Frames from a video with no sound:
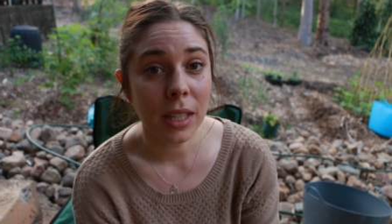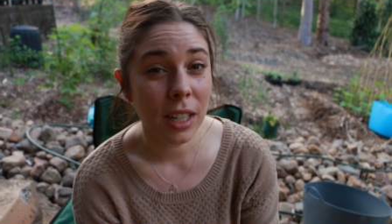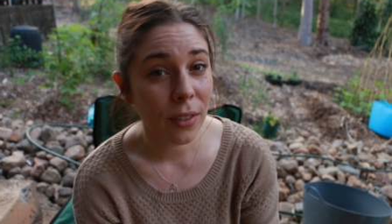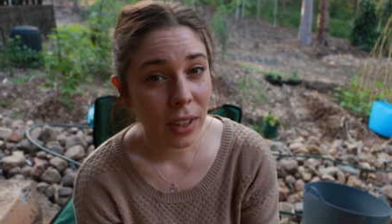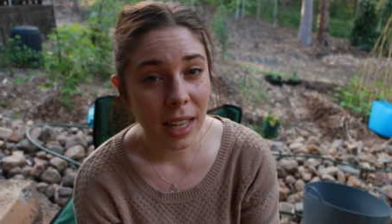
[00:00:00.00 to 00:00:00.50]

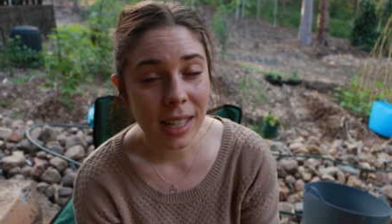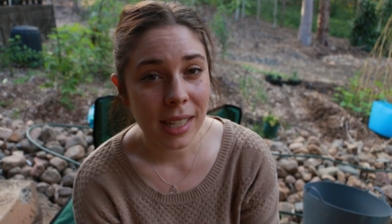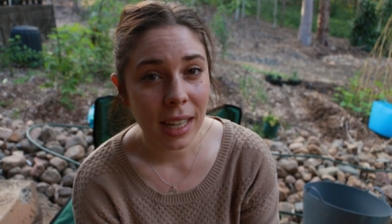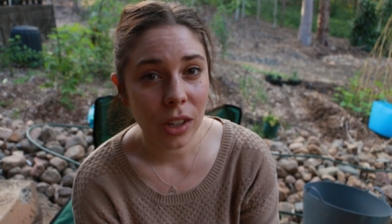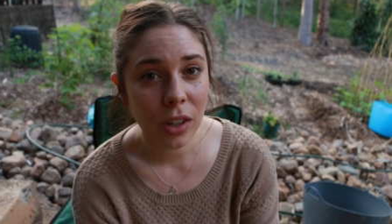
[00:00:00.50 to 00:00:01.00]

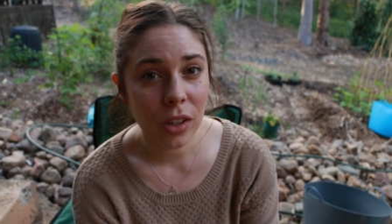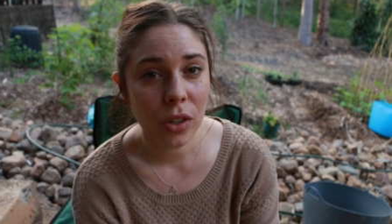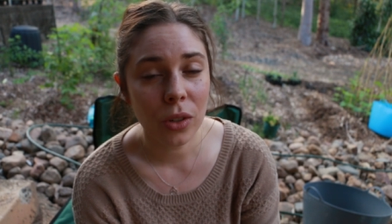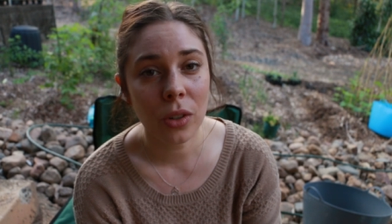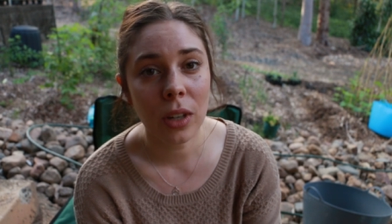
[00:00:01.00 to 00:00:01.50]
certificates that you can
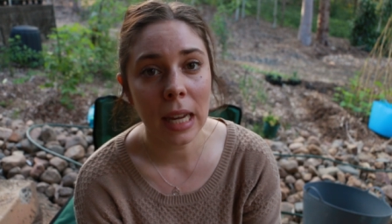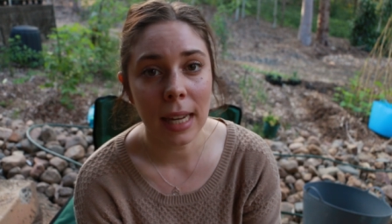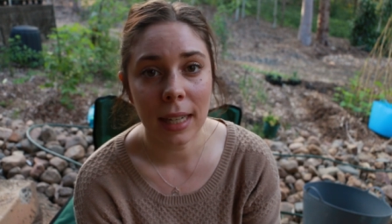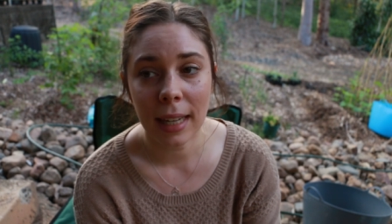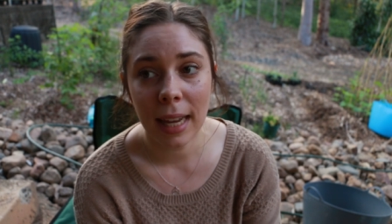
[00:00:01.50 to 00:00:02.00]
do
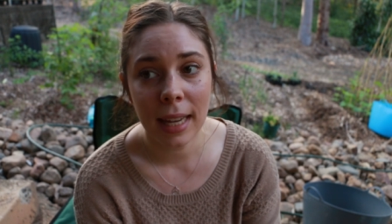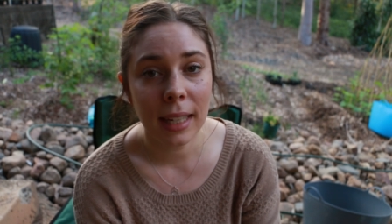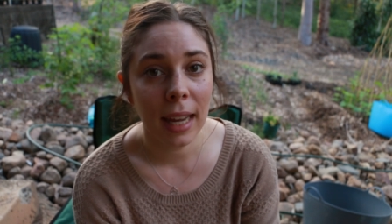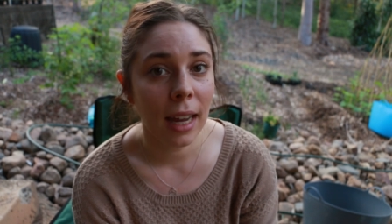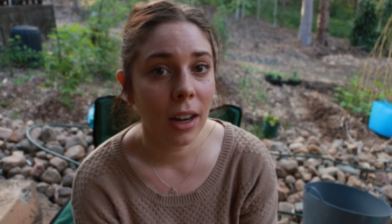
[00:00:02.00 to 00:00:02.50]
in
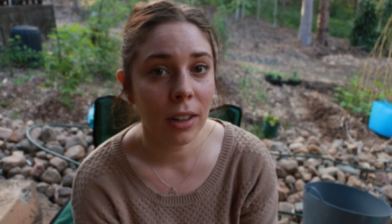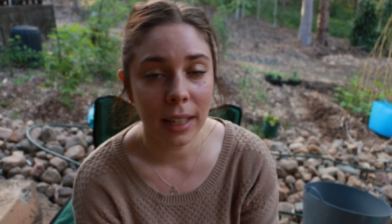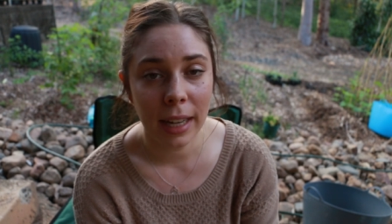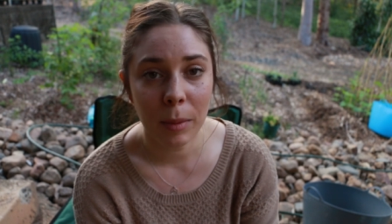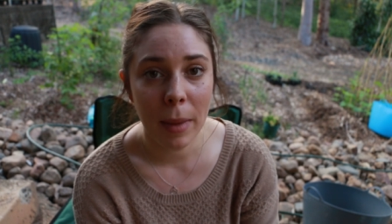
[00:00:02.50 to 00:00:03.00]
land care
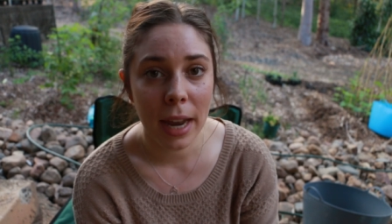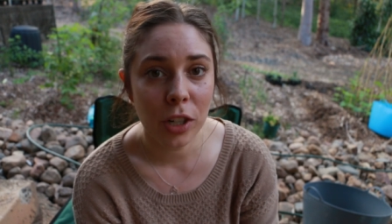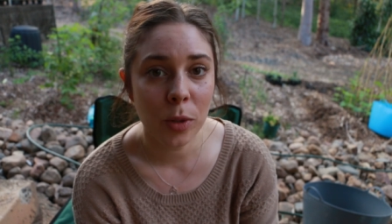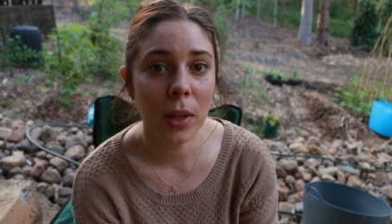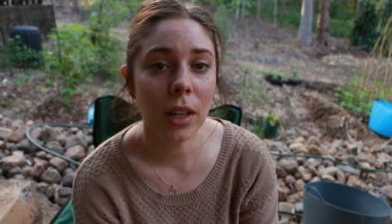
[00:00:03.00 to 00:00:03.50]
and land
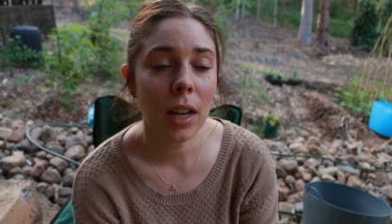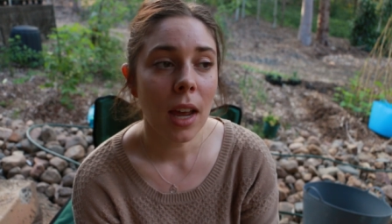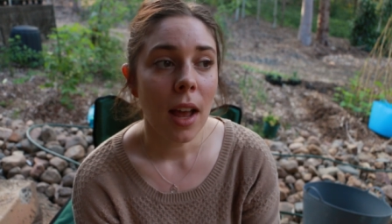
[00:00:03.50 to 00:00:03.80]
management